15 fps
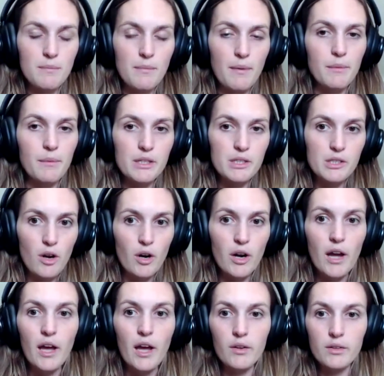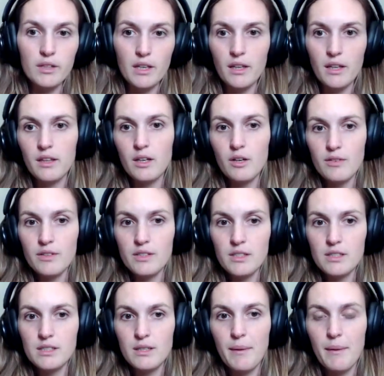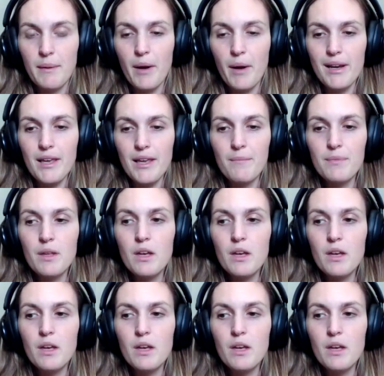memories are held in the nervous system and body.